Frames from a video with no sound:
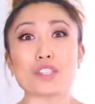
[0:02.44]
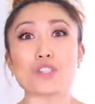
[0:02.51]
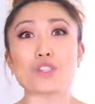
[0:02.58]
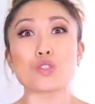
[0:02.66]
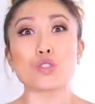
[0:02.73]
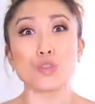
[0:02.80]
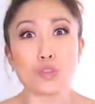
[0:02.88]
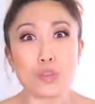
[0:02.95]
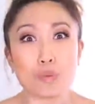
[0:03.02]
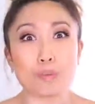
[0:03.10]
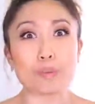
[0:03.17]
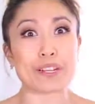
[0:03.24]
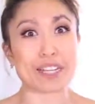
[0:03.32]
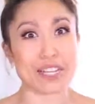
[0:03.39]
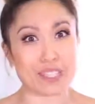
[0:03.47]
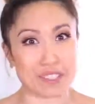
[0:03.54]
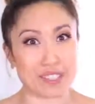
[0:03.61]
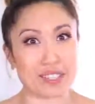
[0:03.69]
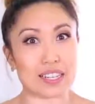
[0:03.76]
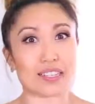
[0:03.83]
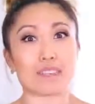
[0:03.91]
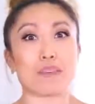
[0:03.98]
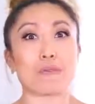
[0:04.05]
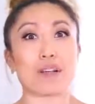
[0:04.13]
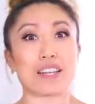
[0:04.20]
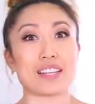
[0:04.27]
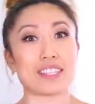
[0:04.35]
is super interesting, so I
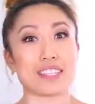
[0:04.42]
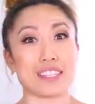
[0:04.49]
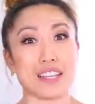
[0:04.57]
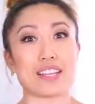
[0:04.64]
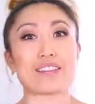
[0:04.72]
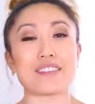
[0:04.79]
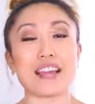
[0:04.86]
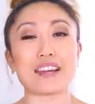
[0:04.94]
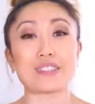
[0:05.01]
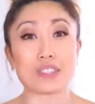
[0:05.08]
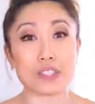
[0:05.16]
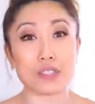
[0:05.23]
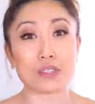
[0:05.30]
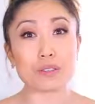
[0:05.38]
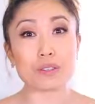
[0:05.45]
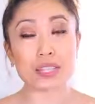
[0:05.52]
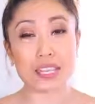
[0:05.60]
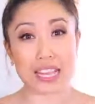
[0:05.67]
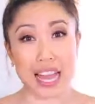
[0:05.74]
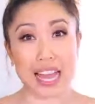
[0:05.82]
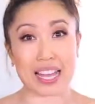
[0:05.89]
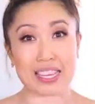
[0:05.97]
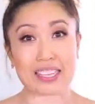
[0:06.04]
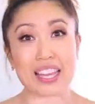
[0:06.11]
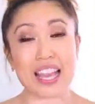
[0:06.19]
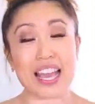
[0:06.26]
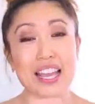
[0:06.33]
want you to stick around to the
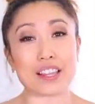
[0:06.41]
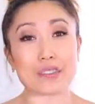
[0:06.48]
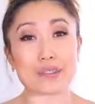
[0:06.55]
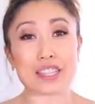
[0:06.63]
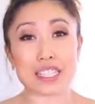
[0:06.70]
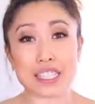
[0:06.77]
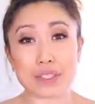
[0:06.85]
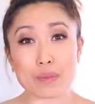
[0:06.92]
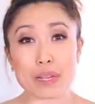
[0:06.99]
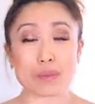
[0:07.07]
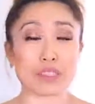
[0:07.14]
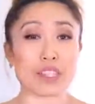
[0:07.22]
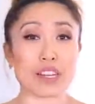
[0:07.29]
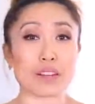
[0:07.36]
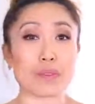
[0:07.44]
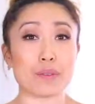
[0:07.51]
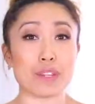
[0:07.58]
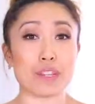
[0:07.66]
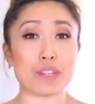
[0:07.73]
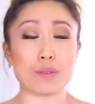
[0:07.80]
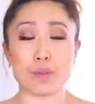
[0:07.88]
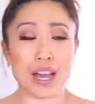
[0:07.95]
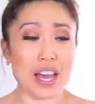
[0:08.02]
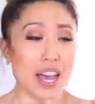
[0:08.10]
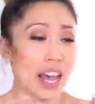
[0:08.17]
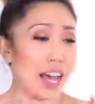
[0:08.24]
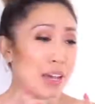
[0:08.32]
end. And the reason why I'm sharing with you
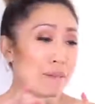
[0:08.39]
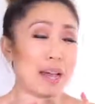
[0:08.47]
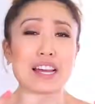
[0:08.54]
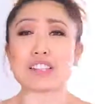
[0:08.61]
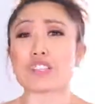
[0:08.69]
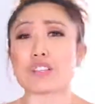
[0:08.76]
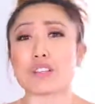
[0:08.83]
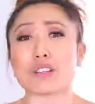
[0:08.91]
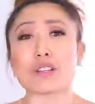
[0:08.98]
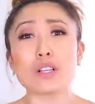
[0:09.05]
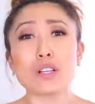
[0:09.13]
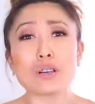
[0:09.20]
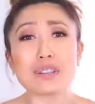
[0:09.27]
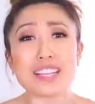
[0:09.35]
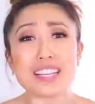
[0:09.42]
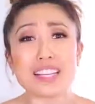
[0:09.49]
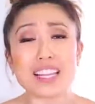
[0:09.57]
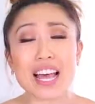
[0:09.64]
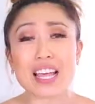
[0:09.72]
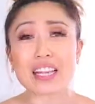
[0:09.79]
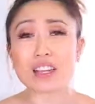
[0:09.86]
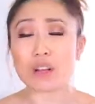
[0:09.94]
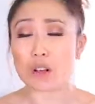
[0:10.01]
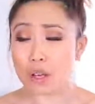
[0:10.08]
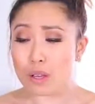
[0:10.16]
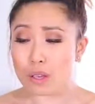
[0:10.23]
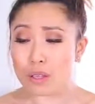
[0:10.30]
um, how to start a clothing line and
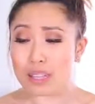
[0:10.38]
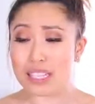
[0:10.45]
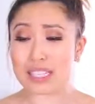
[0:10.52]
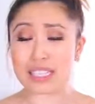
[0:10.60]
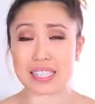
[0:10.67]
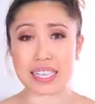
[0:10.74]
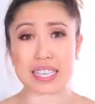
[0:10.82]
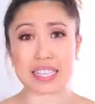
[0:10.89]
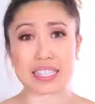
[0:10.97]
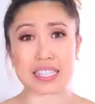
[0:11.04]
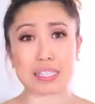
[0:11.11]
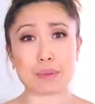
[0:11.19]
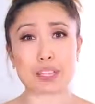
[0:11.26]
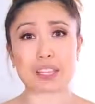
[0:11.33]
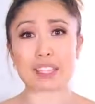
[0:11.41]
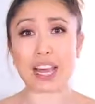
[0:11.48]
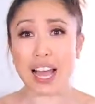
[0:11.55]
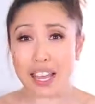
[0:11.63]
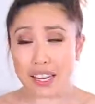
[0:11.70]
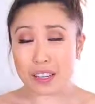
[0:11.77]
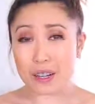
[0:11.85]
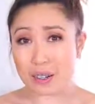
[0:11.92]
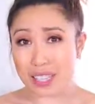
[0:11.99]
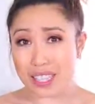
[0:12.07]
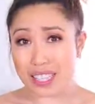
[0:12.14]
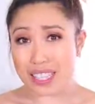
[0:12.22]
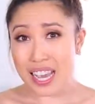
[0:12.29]
all these things is because I
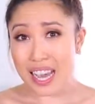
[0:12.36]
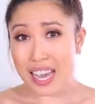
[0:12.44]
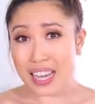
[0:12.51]
notice